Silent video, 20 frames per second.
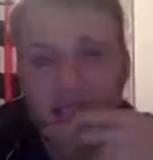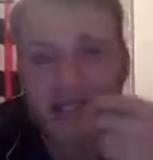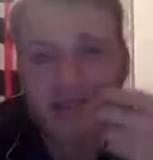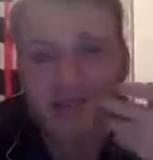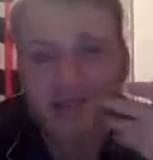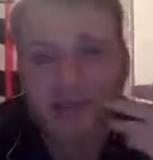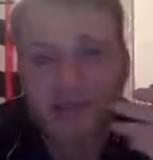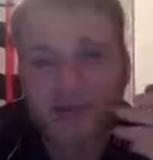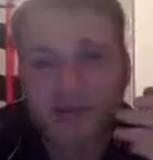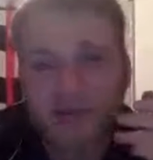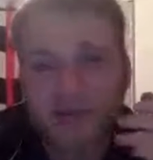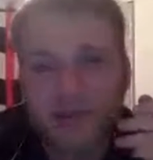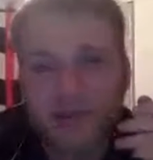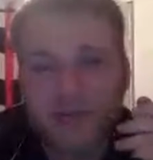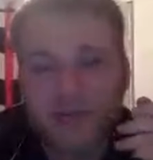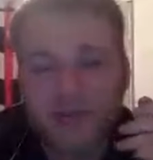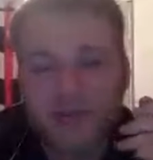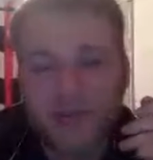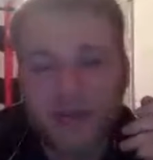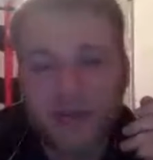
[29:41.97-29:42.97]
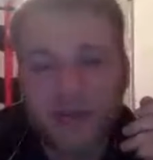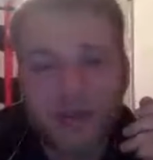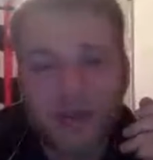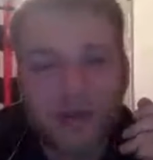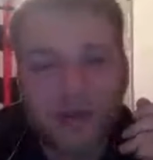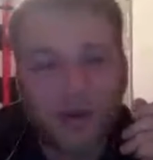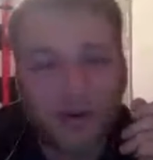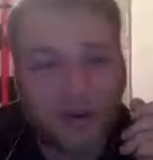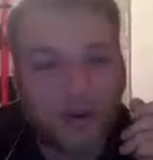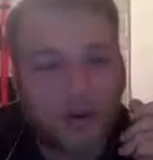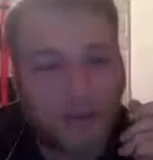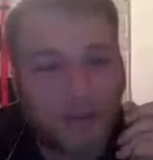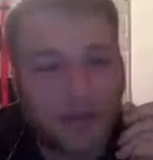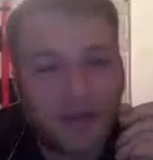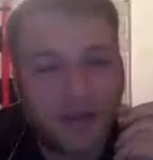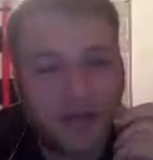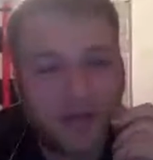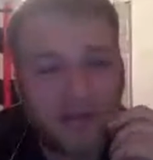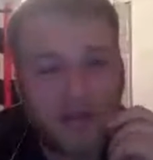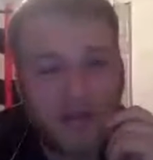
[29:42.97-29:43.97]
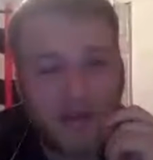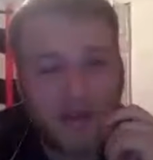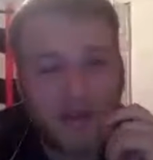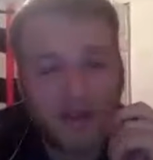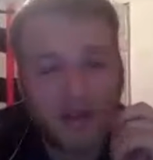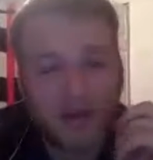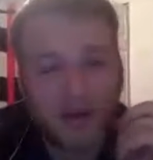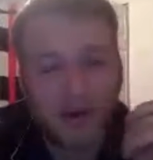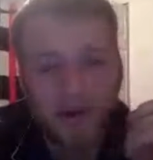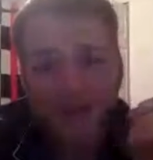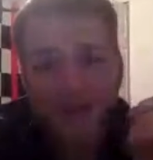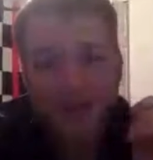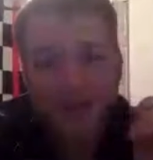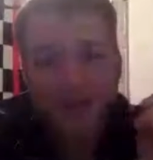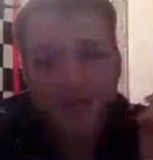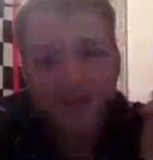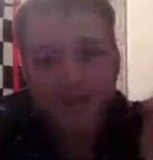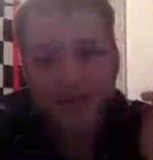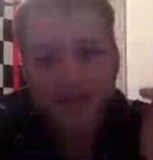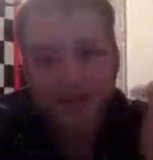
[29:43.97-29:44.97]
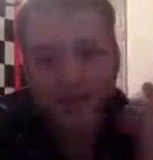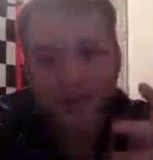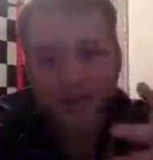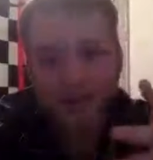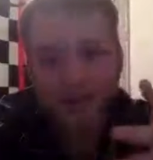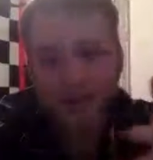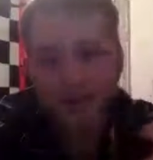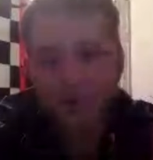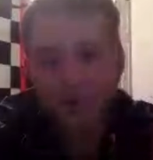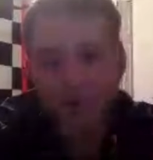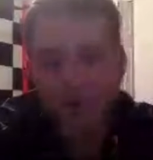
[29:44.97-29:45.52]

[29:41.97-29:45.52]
it and thought it should be something longer, please comment below or to